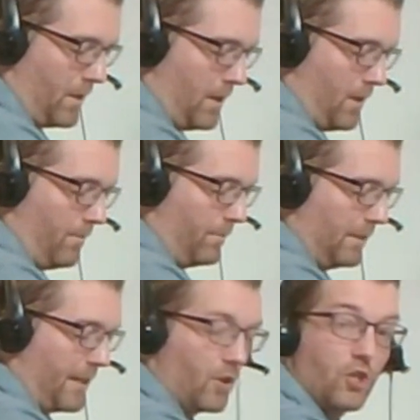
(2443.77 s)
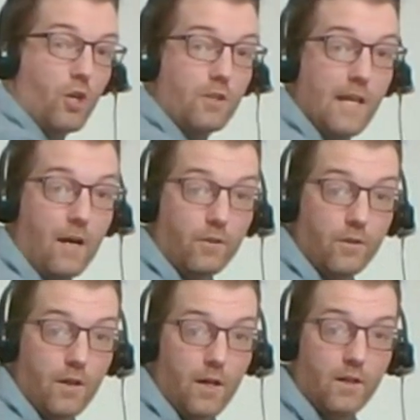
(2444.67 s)
Um, lay your shirts out
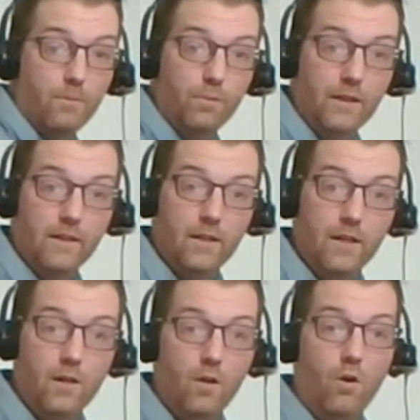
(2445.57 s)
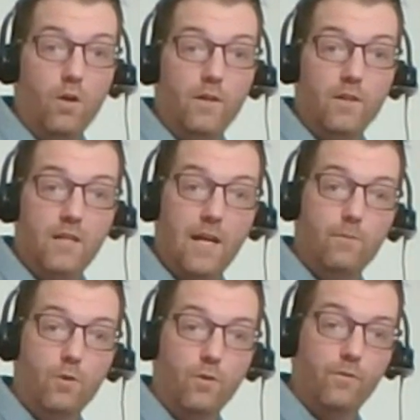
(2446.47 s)
uh, completely on a
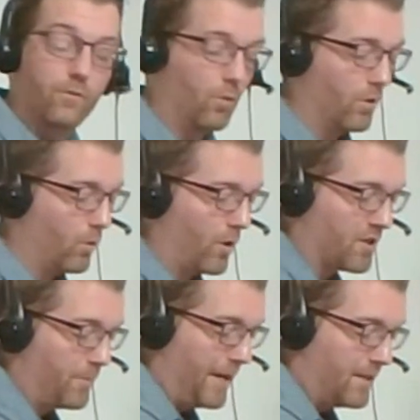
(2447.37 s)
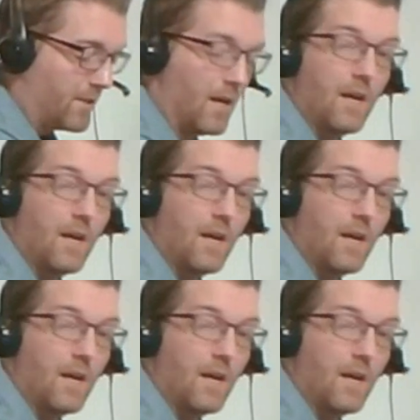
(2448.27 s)
table or floor or workspace